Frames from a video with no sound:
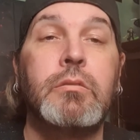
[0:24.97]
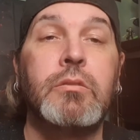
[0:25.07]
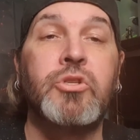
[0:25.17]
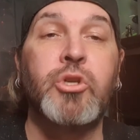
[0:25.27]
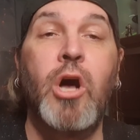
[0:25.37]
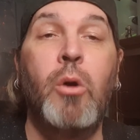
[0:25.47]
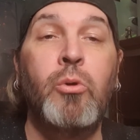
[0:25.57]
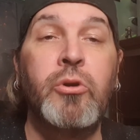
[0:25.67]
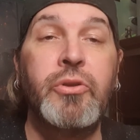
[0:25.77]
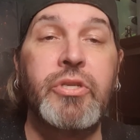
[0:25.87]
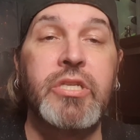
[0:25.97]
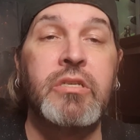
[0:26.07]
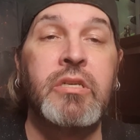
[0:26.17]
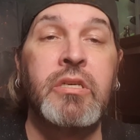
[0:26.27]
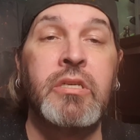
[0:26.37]
Star Wars
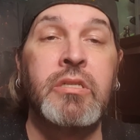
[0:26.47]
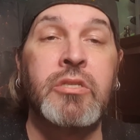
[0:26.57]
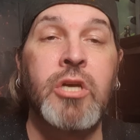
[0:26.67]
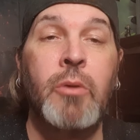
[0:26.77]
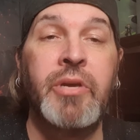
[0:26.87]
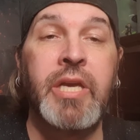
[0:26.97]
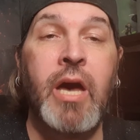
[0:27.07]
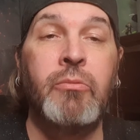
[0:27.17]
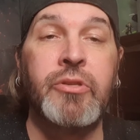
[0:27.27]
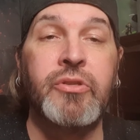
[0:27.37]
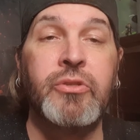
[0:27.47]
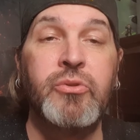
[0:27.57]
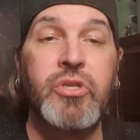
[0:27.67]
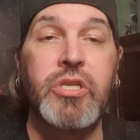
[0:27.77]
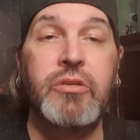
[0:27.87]
is coming out with a
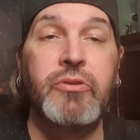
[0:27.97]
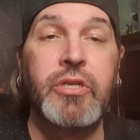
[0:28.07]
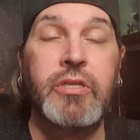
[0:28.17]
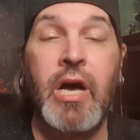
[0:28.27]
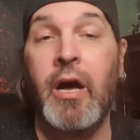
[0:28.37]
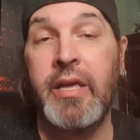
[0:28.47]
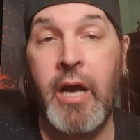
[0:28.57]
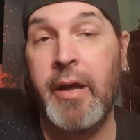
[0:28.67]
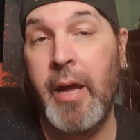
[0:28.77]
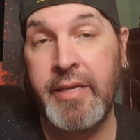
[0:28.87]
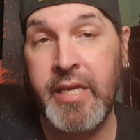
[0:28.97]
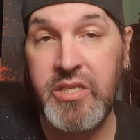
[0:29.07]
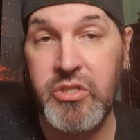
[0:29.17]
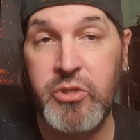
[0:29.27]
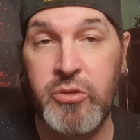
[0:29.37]
new series. I
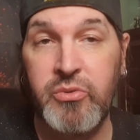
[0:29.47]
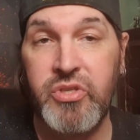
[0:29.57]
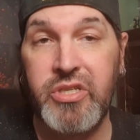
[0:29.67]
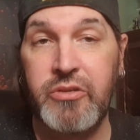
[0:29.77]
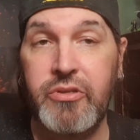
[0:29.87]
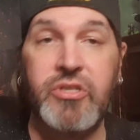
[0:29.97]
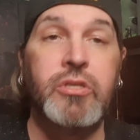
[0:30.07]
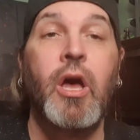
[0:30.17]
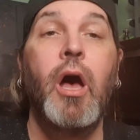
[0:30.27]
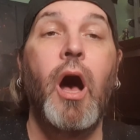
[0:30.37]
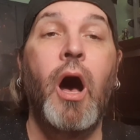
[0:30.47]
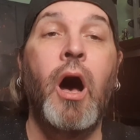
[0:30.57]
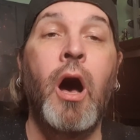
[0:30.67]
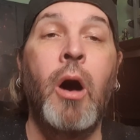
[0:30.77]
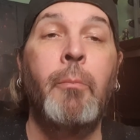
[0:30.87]
guess it's a new series.
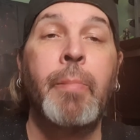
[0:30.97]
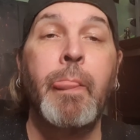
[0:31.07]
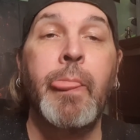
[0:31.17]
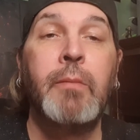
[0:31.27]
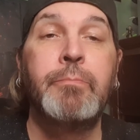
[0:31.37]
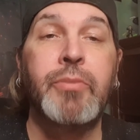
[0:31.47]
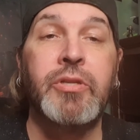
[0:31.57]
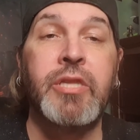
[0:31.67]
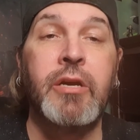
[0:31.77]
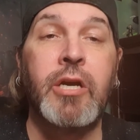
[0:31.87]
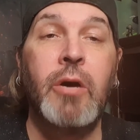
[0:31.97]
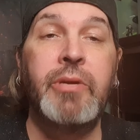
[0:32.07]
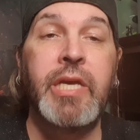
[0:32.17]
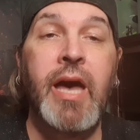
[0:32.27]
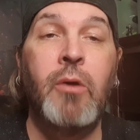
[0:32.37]
But they're
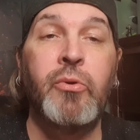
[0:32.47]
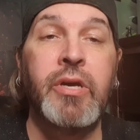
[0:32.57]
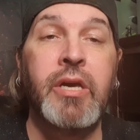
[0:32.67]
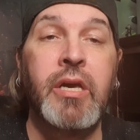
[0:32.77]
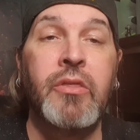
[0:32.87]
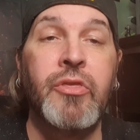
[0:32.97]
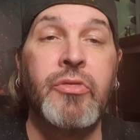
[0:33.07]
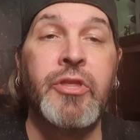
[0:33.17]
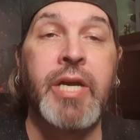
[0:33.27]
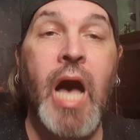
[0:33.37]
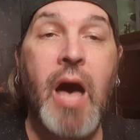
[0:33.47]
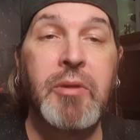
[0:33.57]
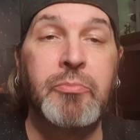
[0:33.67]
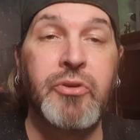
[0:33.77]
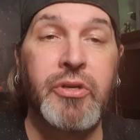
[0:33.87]
coming out with the
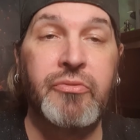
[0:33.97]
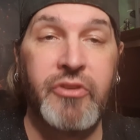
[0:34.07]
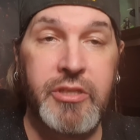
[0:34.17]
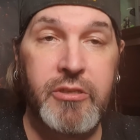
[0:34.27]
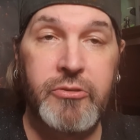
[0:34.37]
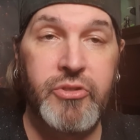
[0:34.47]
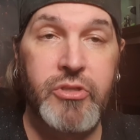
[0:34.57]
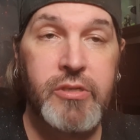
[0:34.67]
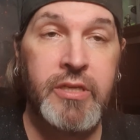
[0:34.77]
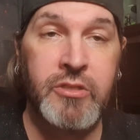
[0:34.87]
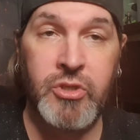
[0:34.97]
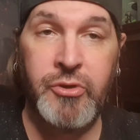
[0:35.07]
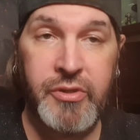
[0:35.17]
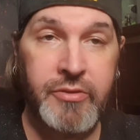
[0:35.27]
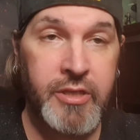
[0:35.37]
comic book figures.
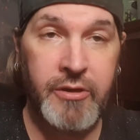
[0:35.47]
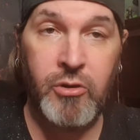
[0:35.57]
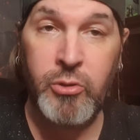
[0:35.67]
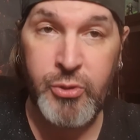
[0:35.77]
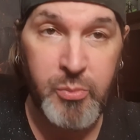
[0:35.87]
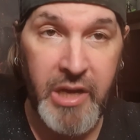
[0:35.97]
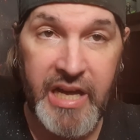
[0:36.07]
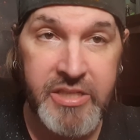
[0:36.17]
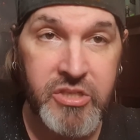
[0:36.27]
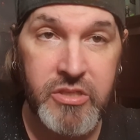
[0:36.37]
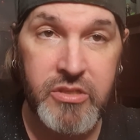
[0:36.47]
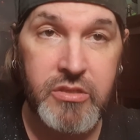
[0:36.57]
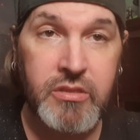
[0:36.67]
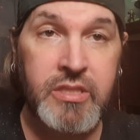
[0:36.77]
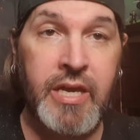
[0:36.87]
They're all new
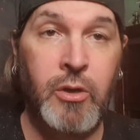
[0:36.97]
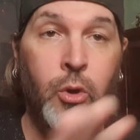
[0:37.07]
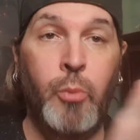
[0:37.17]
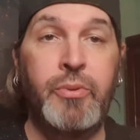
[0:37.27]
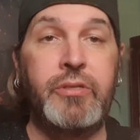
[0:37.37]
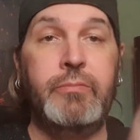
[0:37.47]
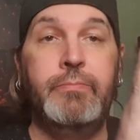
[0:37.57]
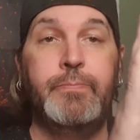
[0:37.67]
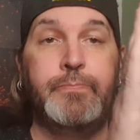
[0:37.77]
boxes that open,